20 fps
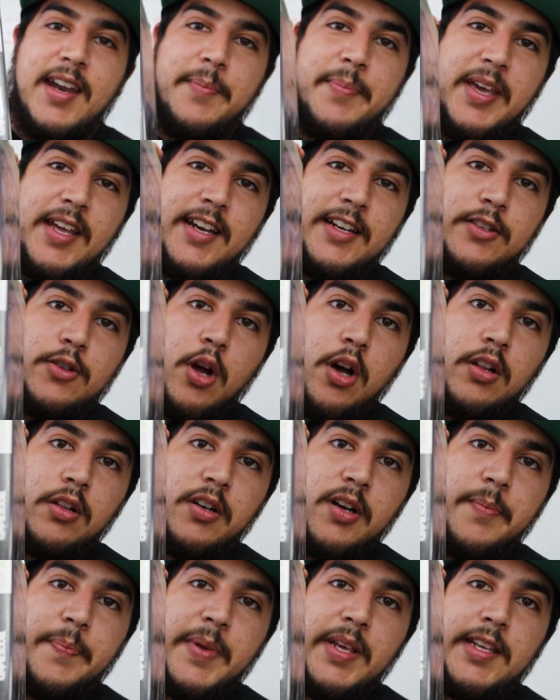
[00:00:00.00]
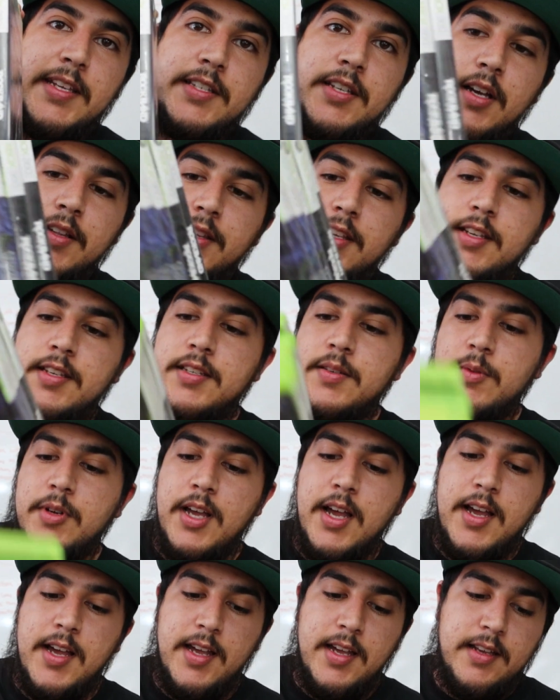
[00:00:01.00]
I paid $1 a piece on these. We
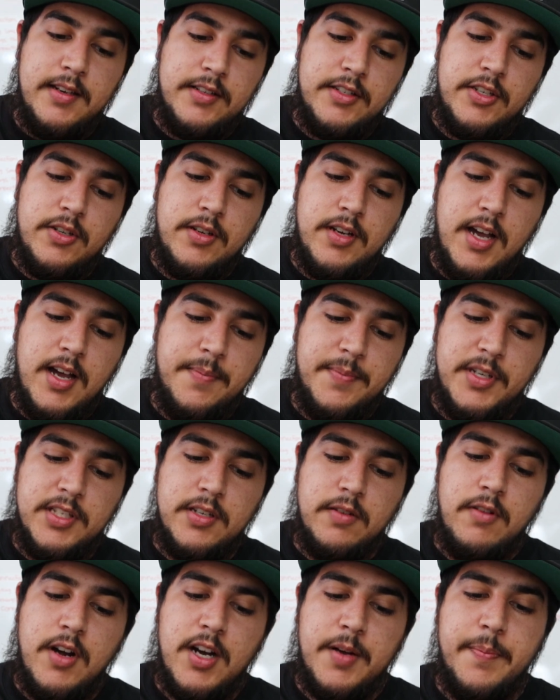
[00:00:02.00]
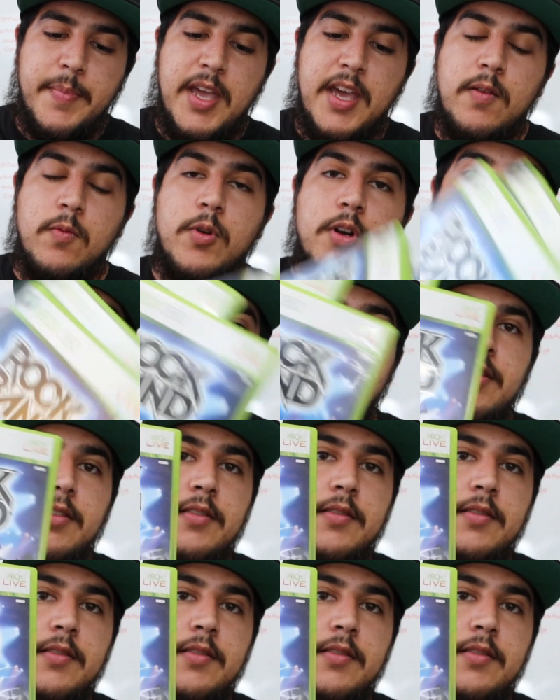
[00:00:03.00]
got 2 copies of Rock Band 1.